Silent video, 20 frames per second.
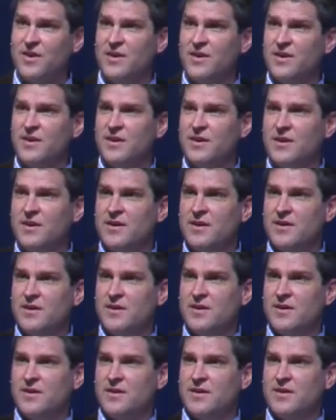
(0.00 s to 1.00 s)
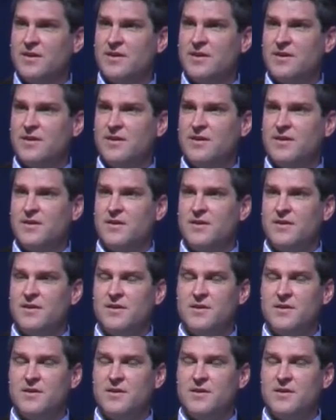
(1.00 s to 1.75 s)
[no speech]